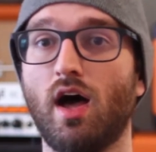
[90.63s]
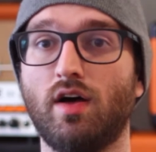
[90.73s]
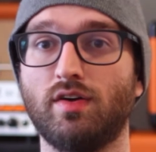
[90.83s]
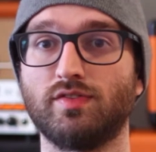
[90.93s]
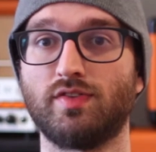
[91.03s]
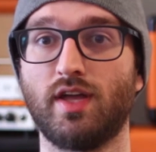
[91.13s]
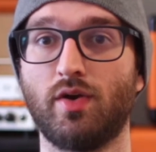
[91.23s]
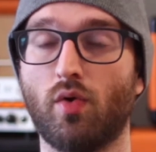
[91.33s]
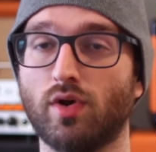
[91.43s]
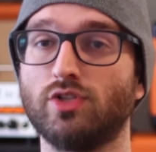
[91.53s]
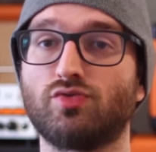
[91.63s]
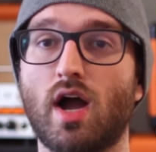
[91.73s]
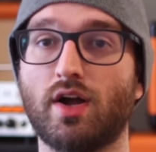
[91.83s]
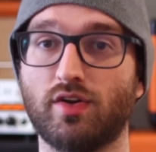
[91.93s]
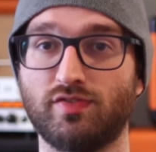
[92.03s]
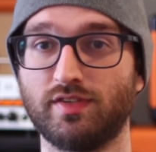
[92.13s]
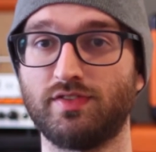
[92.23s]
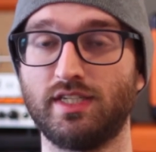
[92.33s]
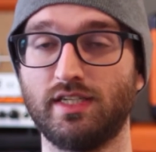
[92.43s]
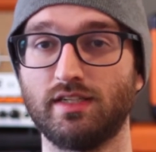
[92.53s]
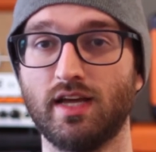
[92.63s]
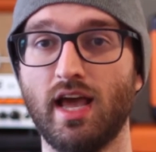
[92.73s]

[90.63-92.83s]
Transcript: of an orange Rocker 15,